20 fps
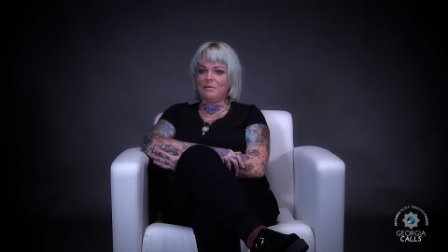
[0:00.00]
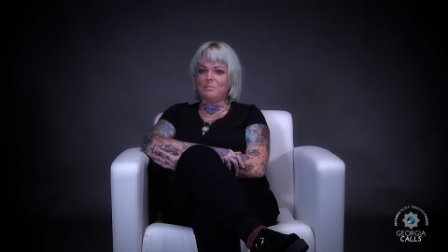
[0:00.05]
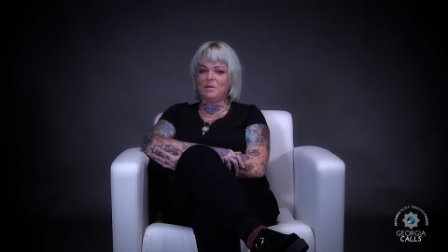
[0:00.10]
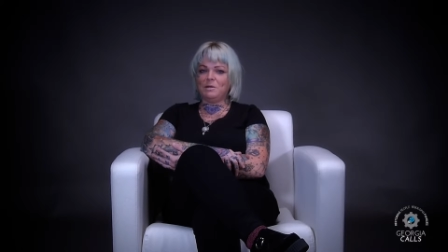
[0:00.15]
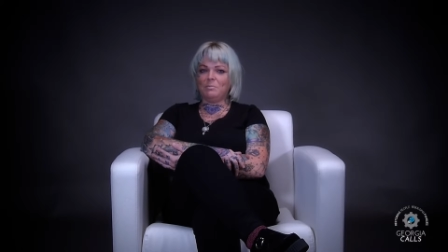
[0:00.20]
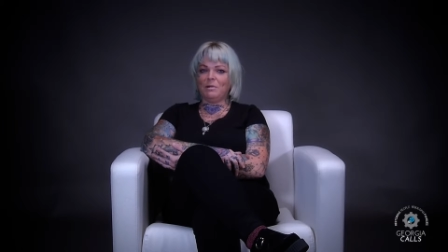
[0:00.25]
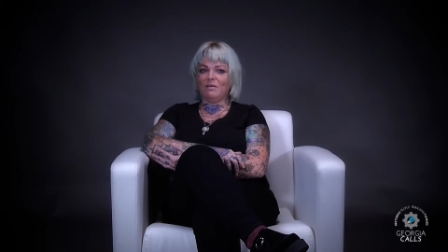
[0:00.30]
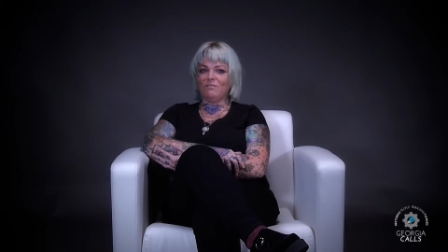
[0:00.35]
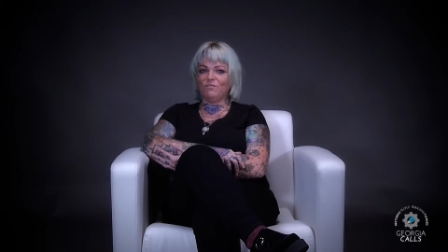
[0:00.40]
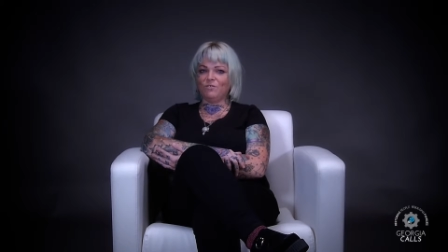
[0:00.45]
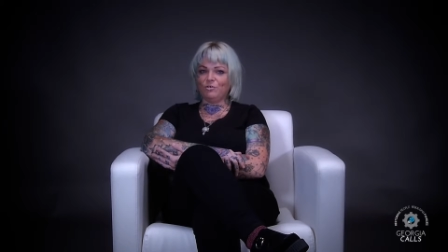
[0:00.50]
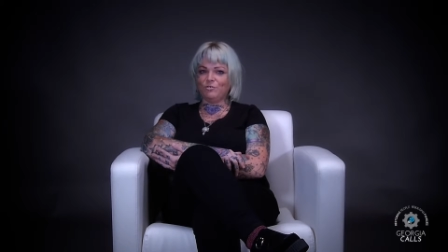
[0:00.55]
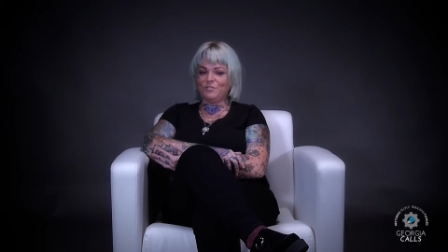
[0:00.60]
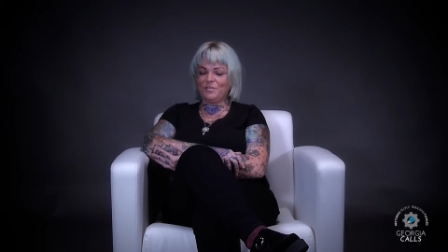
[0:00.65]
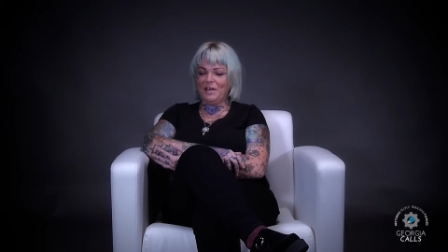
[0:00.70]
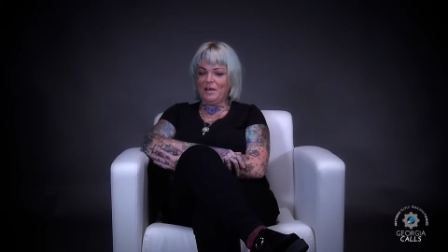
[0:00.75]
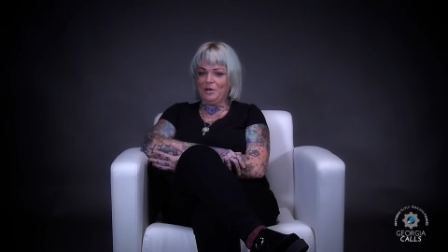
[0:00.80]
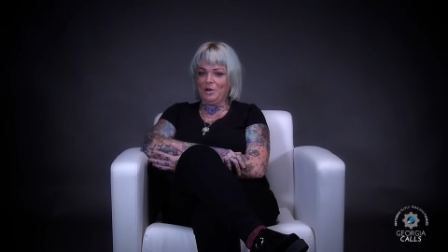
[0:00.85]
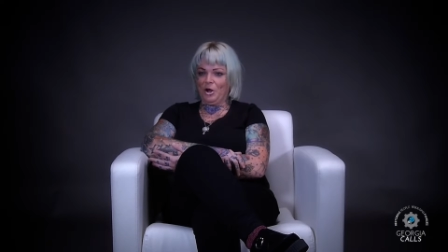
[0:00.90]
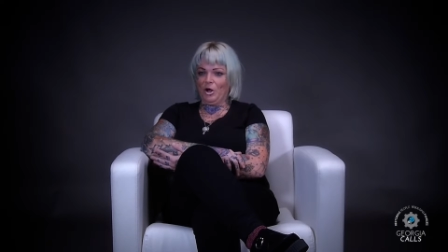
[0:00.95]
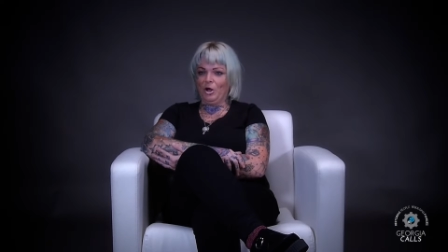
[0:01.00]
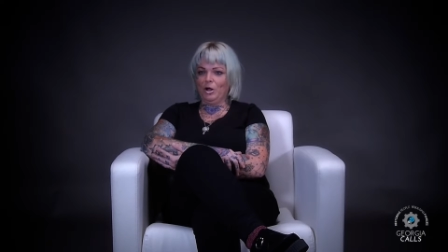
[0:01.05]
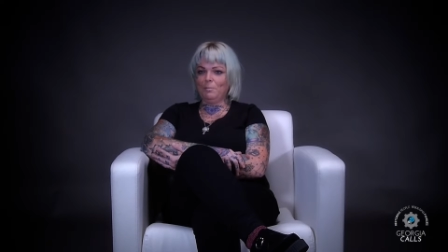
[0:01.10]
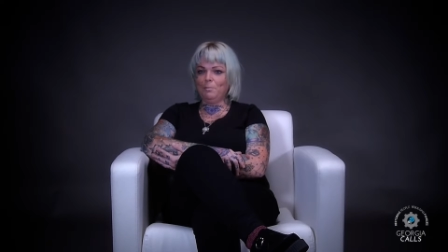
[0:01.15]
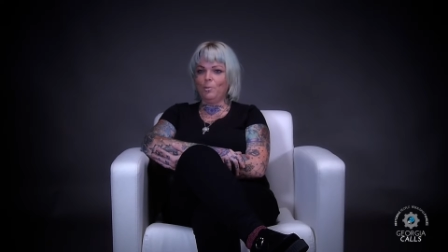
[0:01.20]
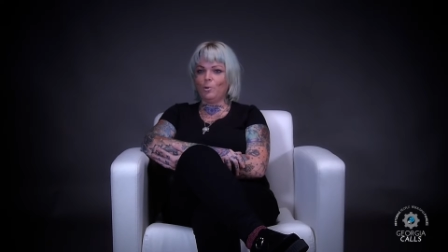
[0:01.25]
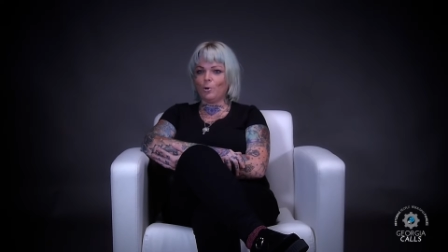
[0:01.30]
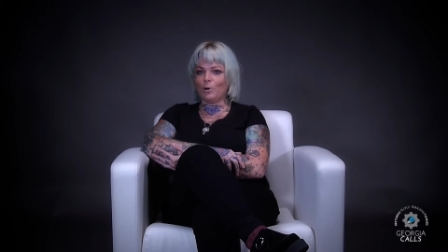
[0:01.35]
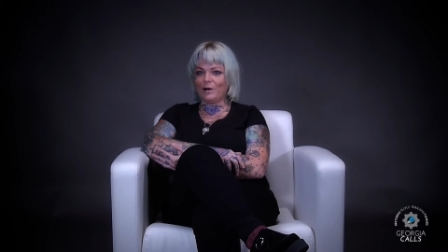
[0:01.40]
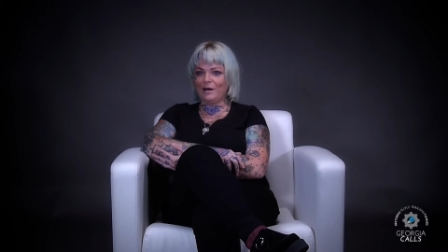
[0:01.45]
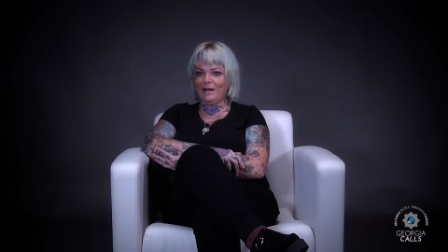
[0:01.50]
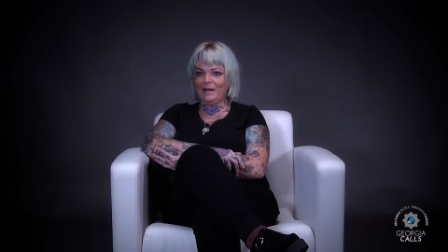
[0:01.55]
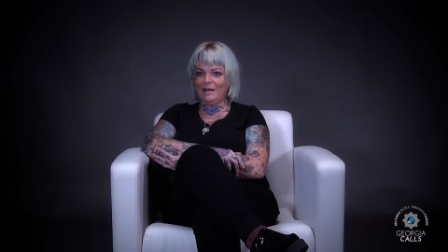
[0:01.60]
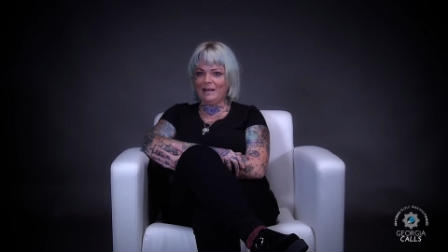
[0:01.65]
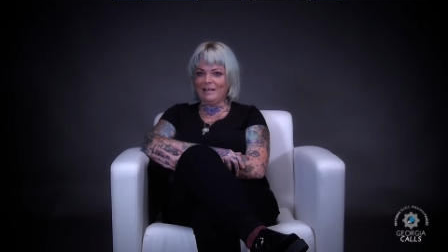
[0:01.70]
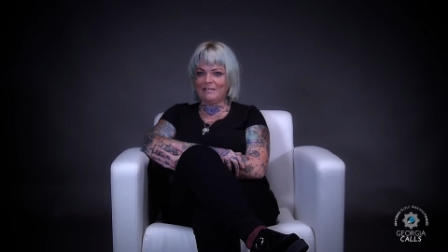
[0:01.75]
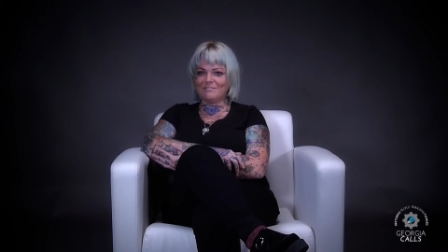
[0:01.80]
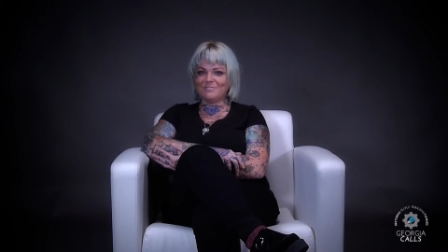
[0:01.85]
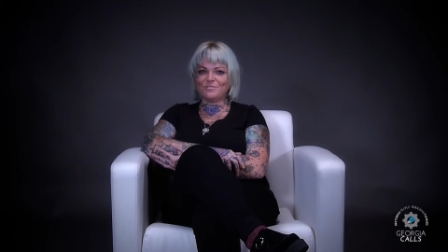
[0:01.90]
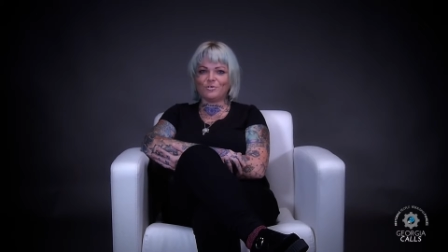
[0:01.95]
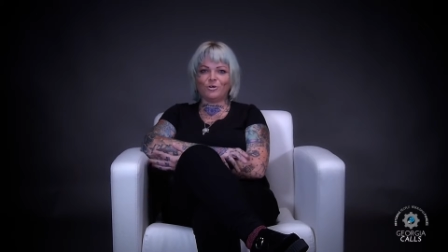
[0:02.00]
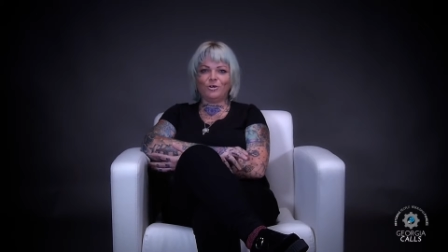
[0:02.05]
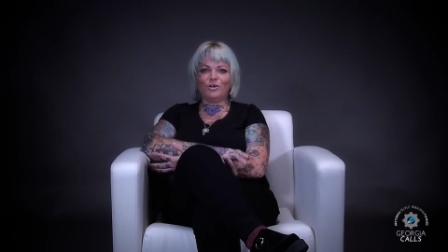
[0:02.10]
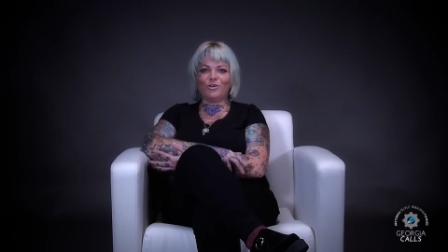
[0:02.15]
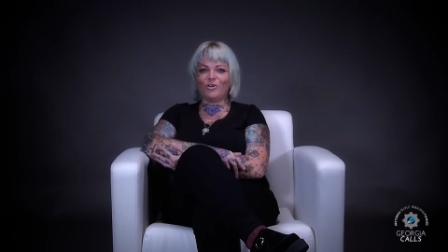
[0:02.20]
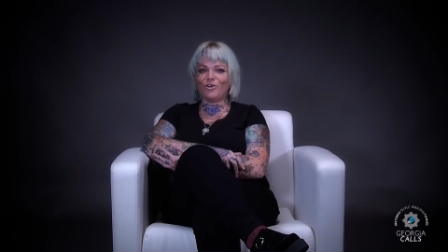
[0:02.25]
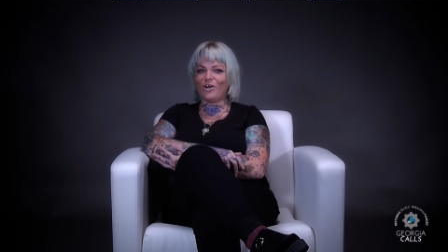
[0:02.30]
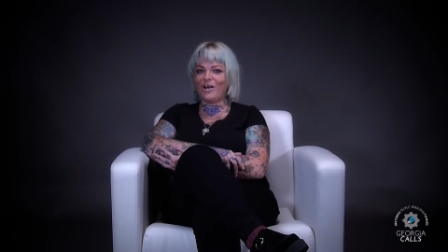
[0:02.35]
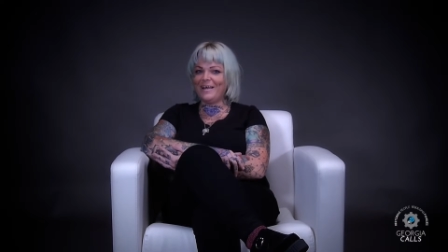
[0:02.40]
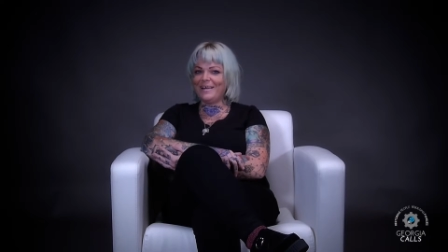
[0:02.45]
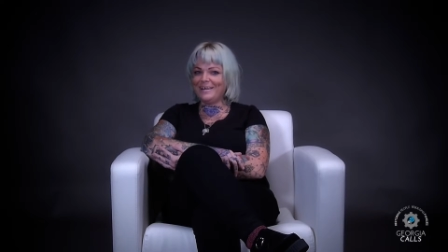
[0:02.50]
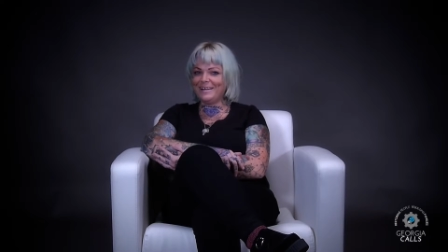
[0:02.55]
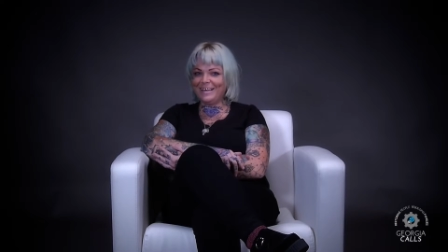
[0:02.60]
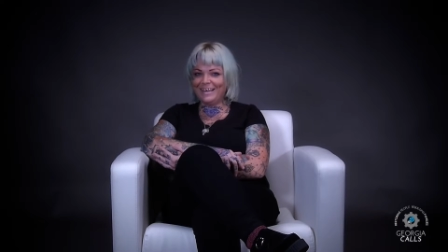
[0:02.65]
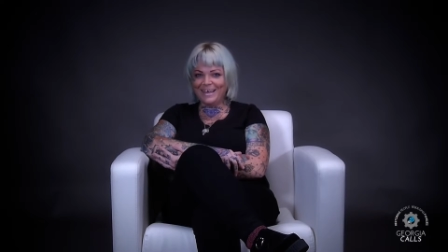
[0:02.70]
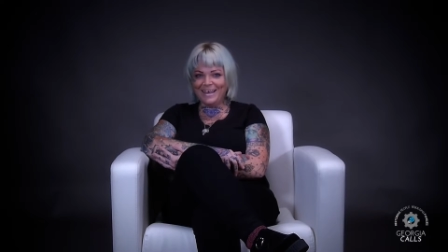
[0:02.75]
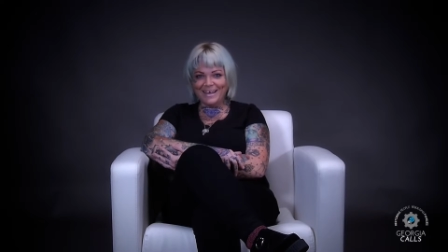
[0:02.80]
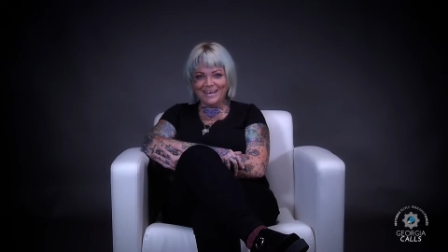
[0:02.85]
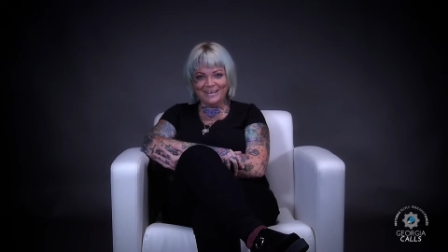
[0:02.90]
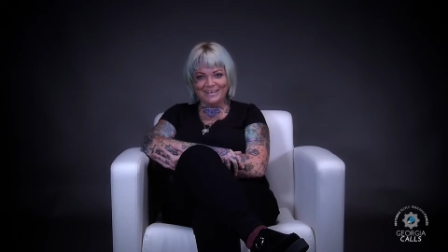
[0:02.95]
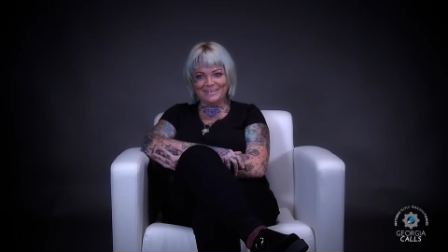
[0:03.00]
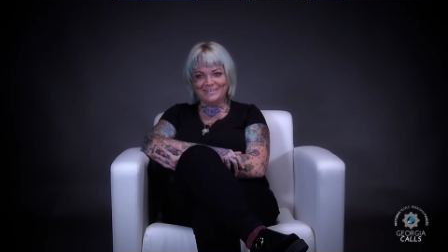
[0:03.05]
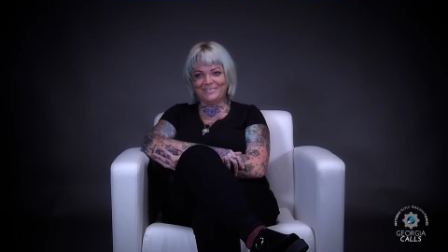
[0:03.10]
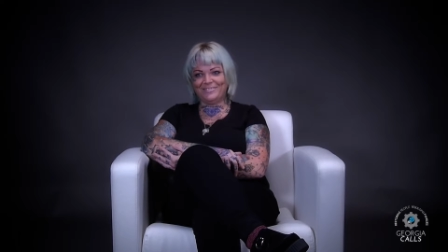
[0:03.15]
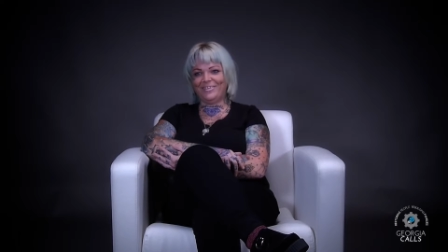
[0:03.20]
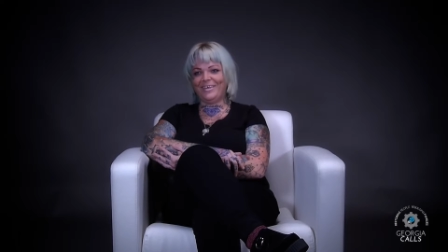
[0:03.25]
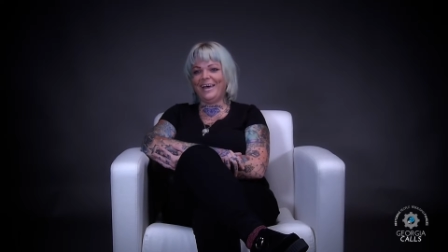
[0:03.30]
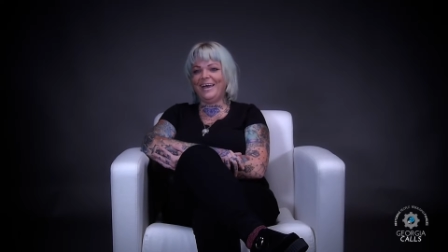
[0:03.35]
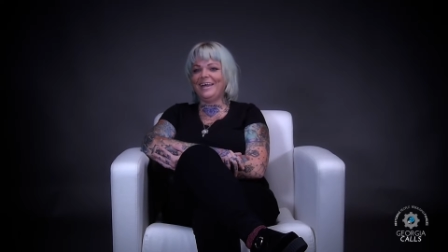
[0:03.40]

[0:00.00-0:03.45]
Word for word: I came in my first day on onboarding and started crying again.